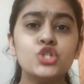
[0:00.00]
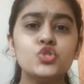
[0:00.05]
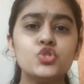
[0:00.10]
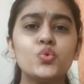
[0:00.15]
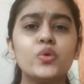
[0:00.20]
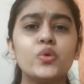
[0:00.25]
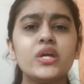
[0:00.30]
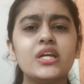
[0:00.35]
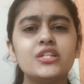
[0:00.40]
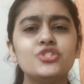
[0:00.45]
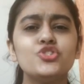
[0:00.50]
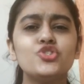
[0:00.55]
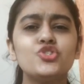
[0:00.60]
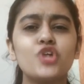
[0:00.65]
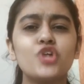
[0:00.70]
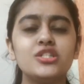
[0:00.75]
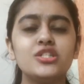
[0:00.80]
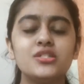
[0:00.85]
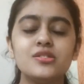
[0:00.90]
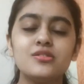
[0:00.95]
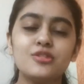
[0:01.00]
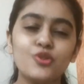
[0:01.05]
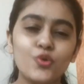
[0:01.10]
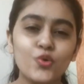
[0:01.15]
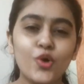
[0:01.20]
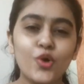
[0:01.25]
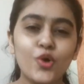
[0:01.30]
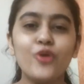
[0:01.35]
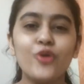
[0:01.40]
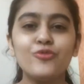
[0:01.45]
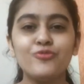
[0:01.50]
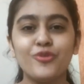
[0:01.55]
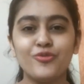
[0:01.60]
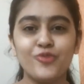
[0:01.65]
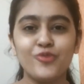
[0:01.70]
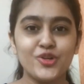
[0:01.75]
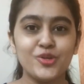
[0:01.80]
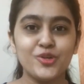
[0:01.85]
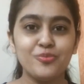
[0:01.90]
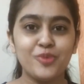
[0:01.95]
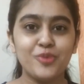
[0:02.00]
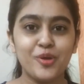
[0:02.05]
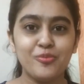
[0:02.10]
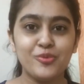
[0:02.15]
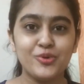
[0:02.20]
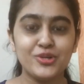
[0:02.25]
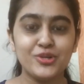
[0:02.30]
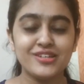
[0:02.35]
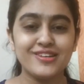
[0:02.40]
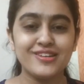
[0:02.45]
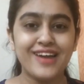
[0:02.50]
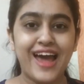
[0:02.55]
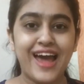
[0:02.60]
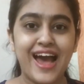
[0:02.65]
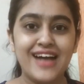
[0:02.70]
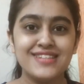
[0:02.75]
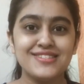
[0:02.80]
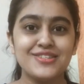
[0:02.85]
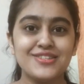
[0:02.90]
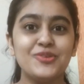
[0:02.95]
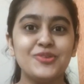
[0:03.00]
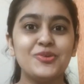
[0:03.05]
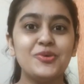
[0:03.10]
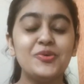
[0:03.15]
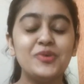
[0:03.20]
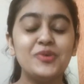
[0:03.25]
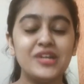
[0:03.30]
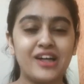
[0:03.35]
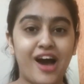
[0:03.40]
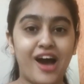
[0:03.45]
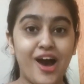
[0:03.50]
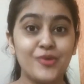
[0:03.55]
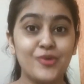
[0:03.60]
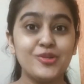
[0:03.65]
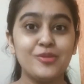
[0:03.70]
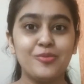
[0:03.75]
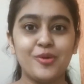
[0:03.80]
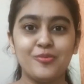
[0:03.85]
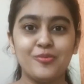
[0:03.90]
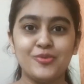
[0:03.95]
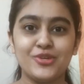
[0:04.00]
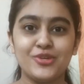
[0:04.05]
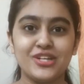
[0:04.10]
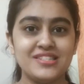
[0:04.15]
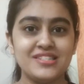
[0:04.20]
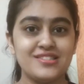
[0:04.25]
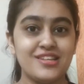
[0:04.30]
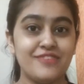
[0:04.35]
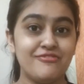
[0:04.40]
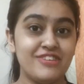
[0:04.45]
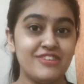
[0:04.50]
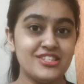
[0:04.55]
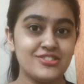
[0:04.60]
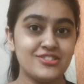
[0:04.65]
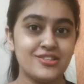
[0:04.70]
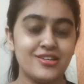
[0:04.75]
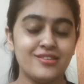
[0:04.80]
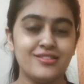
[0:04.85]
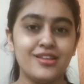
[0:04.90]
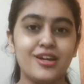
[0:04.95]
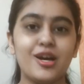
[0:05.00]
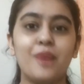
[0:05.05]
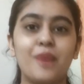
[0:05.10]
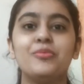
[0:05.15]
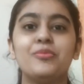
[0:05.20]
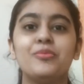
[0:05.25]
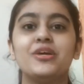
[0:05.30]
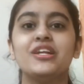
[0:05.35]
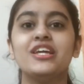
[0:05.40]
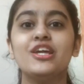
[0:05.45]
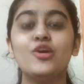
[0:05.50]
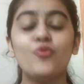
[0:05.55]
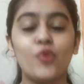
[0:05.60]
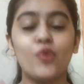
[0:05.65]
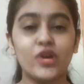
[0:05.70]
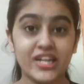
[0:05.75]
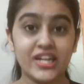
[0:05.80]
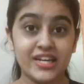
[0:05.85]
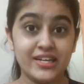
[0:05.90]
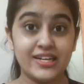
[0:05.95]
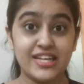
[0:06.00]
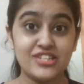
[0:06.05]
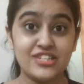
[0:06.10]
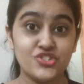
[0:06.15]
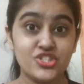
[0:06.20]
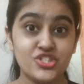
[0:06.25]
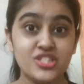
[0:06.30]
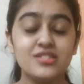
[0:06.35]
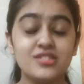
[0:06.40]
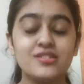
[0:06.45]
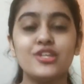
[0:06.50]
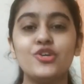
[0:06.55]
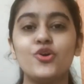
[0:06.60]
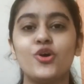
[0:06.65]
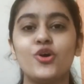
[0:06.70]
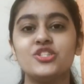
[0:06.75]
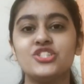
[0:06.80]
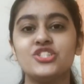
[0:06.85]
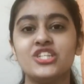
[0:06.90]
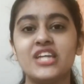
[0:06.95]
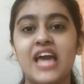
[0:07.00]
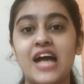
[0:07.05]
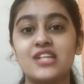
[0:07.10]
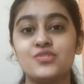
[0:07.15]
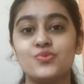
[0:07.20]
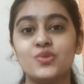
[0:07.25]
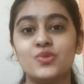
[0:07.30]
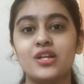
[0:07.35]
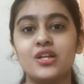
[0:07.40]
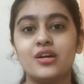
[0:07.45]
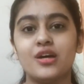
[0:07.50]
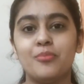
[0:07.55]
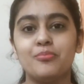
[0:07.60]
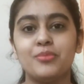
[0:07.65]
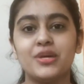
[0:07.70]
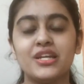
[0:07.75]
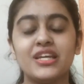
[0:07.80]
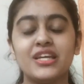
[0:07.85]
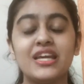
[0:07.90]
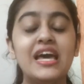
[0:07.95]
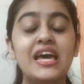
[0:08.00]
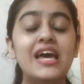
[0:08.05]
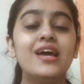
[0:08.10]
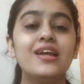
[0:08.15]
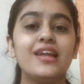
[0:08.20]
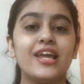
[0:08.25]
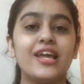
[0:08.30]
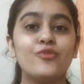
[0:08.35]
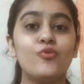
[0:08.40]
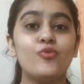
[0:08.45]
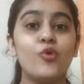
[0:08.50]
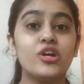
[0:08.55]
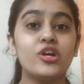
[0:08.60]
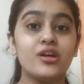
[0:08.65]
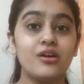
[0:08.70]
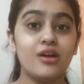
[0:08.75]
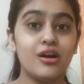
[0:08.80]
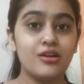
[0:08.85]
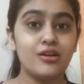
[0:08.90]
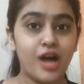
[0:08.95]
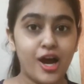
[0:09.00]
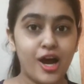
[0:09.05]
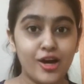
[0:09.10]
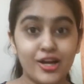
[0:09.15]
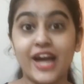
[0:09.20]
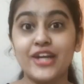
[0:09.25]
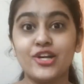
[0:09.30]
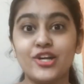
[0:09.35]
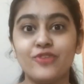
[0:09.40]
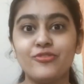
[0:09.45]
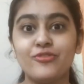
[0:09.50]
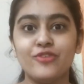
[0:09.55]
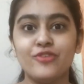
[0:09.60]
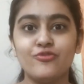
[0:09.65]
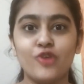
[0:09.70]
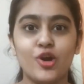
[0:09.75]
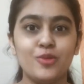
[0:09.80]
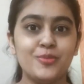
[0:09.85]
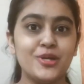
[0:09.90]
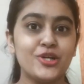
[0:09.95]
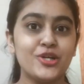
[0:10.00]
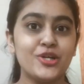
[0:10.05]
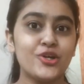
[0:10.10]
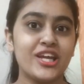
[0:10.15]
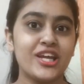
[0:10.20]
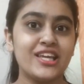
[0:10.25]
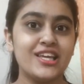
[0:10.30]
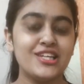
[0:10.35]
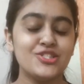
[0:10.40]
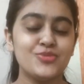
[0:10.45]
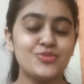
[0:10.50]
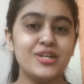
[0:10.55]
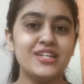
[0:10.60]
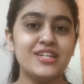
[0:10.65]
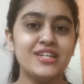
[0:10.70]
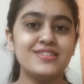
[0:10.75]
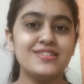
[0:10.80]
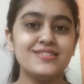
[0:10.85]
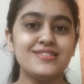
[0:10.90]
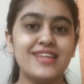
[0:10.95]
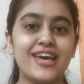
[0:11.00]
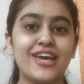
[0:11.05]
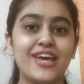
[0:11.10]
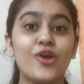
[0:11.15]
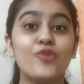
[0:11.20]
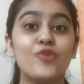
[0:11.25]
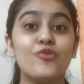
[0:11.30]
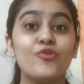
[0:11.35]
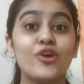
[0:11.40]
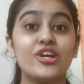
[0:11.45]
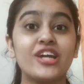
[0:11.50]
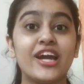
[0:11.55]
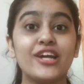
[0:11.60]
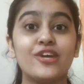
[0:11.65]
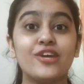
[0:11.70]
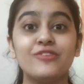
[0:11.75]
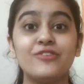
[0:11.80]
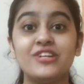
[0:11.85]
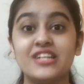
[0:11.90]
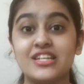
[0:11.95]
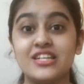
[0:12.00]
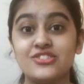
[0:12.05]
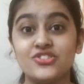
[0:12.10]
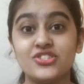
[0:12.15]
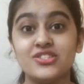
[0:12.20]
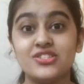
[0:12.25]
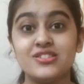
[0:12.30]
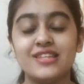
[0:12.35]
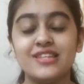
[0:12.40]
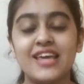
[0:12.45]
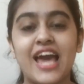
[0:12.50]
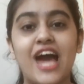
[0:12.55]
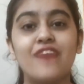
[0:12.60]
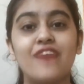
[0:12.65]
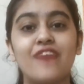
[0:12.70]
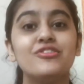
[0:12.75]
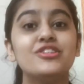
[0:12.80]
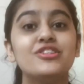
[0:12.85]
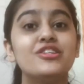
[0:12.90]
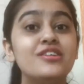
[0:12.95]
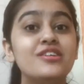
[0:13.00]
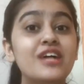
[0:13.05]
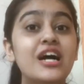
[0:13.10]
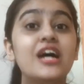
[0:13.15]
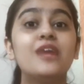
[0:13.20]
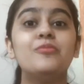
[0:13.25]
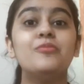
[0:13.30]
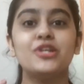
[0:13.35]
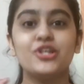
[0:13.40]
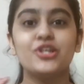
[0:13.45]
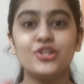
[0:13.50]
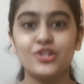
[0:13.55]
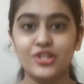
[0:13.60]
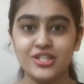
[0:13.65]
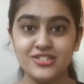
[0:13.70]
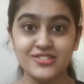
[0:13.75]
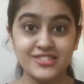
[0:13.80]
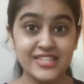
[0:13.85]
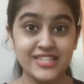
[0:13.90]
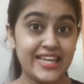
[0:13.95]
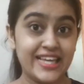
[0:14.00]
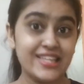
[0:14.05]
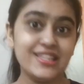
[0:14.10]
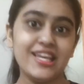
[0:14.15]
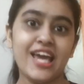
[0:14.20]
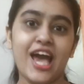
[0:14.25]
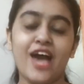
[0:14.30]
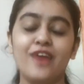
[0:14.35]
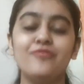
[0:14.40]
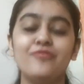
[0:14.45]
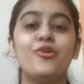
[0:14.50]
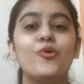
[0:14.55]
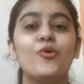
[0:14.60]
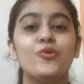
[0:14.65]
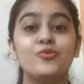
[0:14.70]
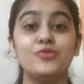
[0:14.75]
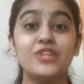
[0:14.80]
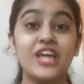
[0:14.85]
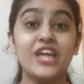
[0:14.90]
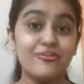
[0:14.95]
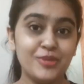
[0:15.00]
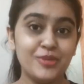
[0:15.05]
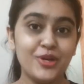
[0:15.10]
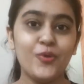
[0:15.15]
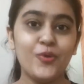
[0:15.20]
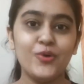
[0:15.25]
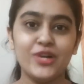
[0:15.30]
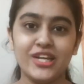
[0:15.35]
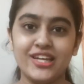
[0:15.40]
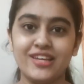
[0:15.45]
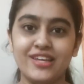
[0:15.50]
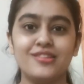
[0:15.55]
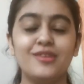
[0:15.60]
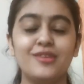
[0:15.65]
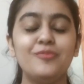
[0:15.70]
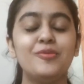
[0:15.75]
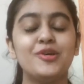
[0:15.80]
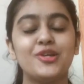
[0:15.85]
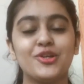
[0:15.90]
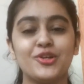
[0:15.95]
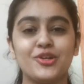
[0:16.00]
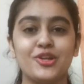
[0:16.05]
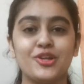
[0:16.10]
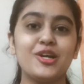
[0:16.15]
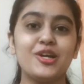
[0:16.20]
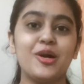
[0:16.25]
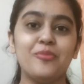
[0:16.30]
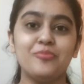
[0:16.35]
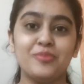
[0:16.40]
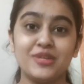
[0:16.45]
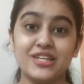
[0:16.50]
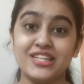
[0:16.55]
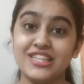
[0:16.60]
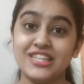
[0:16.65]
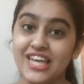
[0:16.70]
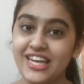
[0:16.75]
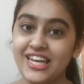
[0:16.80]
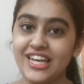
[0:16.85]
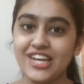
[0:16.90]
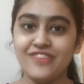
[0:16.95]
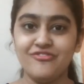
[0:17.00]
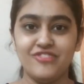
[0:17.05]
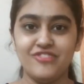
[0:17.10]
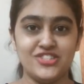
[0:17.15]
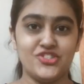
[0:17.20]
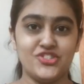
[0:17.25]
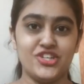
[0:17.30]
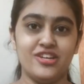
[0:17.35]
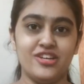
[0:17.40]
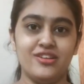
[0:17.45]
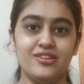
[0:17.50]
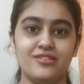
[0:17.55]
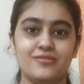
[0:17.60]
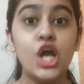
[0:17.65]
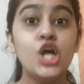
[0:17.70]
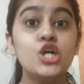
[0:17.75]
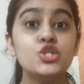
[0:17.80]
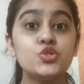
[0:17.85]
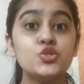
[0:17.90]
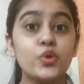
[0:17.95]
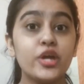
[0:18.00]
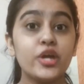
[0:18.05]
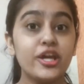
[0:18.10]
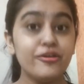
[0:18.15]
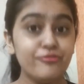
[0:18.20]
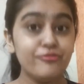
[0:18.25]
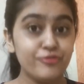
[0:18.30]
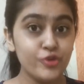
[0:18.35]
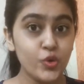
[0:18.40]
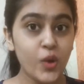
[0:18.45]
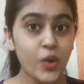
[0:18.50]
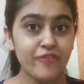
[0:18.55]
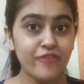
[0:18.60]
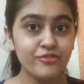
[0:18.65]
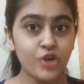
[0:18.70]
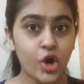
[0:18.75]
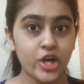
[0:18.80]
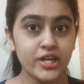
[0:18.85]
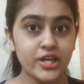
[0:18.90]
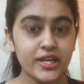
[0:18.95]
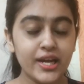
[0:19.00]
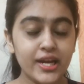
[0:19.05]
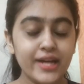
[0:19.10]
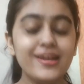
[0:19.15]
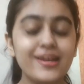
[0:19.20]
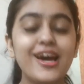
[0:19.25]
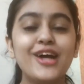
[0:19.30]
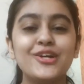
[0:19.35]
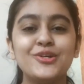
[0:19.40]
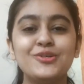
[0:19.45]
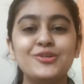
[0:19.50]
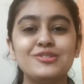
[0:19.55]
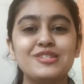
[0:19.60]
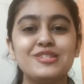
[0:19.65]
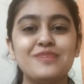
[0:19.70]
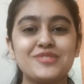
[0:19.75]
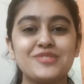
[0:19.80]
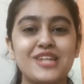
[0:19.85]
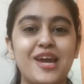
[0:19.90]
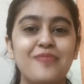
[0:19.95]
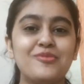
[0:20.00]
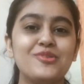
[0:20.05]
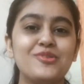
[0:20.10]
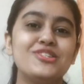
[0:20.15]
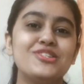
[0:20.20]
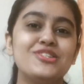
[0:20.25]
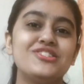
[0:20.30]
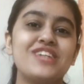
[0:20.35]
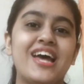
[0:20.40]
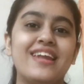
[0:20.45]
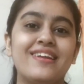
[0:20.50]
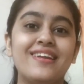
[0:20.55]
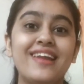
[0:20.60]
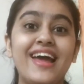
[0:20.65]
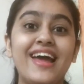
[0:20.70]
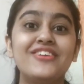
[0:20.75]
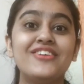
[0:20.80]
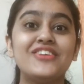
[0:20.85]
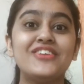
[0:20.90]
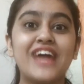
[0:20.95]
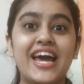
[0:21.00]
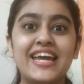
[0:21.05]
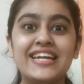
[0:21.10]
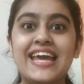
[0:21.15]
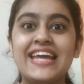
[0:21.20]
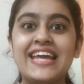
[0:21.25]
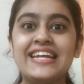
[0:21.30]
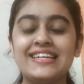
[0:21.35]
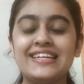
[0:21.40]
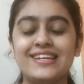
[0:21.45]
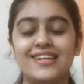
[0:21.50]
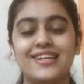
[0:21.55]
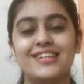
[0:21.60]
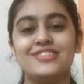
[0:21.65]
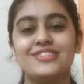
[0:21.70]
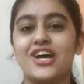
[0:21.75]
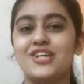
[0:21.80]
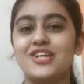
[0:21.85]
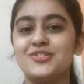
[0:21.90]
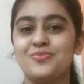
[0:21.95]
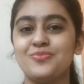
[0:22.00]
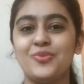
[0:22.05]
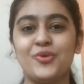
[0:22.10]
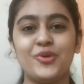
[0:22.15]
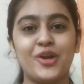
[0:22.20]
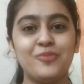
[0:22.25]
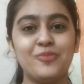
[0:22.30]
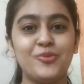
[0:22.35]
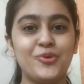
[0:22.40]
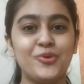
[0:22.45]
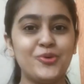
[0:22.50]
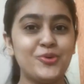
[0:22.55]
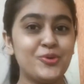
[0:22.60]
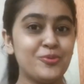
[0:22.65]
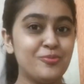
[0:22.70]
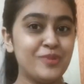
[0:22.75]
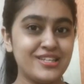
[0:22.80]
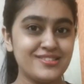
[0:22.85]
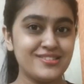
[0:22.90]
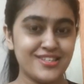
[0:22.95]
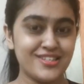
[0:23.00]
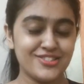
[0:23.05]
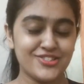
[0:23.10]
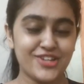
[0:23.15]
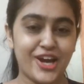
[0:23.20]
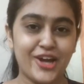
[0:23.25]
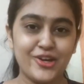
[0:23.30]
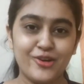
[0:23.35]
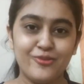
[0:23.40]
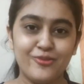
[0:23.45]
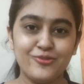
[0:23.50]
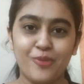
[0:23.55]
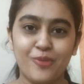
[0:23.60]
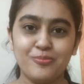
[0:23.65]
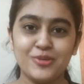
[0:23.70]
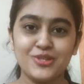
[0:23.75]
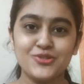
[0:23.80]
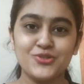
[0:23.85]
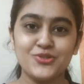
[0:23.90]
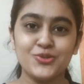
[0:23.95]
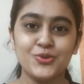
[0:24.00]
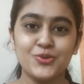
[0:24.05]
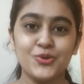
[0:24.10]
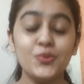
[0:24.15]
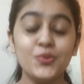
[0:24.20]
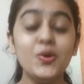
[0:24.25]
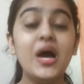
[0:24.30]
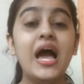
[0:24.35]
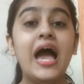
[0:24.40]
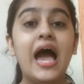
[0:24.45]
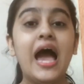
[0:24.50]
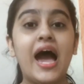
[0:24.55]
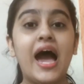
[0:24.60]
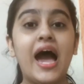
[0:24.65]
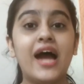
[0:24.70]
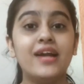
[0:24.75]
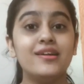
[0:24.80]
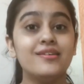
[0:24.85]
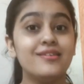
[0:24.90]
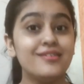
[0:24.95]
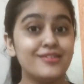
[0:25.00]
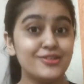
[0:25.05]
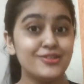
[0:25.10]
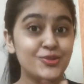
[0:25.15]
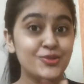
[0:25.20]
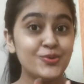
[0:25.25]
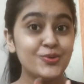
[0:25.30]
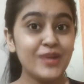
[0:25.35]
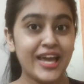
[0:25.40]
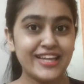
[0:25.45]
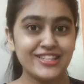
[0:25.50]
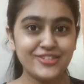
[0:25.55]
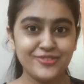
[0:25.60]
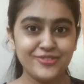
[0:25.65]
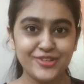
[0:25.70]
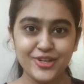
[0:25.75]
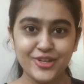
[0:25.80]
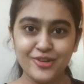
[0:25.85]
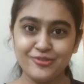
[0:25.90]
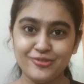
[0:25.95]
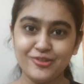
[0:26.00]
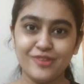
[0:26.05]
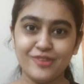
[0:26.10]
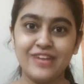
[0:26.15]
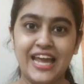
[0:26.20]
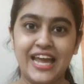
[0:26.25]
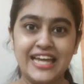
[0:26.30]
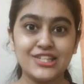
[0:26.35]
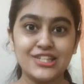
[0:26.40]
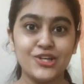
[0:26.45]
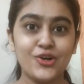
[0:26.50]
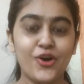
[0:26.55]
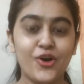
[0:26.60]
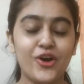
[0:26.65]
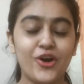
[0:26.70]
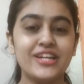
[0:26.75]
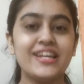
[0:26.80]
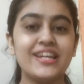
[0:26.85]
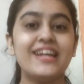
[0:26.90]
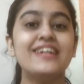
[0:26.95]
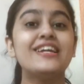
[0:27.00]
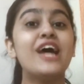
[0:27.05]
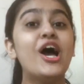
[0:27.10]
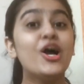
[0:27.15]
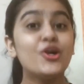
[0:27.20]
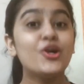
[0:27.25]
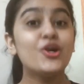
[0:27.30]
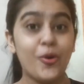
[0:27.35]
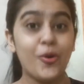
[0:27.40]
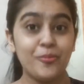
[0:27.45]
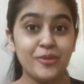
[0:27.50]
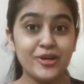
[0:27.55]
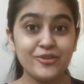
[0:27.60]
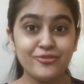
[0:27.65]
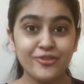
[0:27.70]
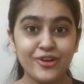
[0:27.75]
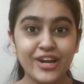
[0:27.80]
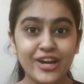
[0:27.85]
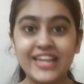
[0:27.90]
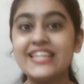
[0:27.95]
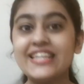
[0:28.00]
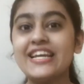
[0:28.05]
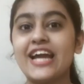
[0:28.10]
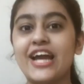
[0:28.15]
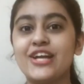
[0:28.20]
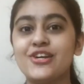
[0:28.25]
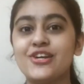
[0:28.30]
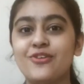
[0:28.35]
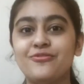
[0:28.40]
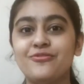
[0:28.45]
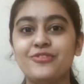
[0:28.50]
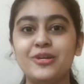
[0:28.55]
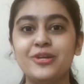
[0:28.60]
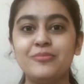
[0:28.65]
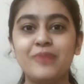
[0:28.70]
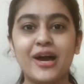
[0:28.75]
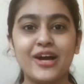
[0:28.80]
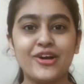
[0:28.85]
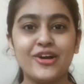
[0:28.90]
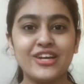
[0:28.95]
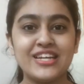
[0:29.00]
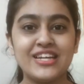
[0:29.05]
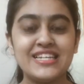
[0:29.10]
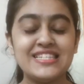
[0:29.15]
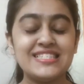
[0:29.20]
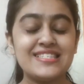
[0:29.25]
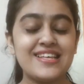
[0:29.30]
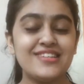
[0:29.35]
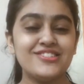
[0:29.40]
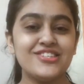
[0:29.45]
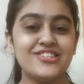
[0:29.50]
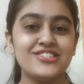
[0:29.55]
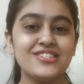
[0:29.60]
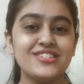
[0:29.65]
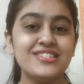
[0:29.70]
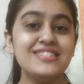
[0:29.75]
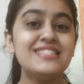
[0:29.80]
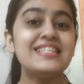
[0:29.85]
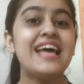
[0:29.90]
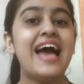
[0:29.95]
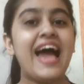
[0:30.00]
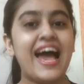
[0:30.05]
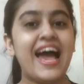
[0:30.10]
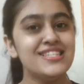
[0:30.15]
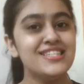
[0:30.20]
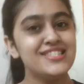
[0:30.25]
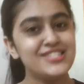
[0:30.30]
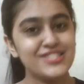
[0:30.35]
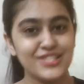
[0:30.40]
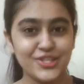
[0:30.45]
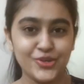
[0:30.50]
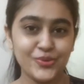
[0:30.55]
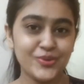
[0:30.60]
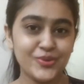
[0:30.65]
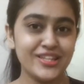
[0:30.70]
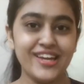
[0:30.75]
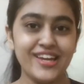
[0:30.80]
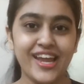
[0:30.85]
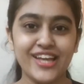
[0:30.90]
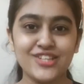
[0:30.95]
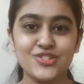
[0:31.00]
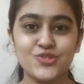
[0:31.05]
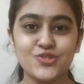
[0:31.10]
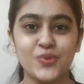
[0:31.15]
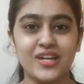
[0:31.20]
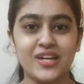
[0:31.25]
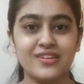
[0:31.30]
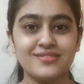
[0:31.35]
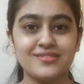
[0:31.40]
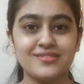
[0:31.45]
So in short, just look out for what the promoter has, how the promoter is invested in the company, what intentions he or she has with the company, like what kind of involvement or engagement is there, or what kind of intentions they have with the particular stake they have been holding in the particular company they are invested in. So if you have not yet, do subscribe to the channel and try and encourage us more and more to bring such kind of topics to you. And do like the video if you have liked the content, comment for any kind of feedback or any suggestions, and see you in the next one.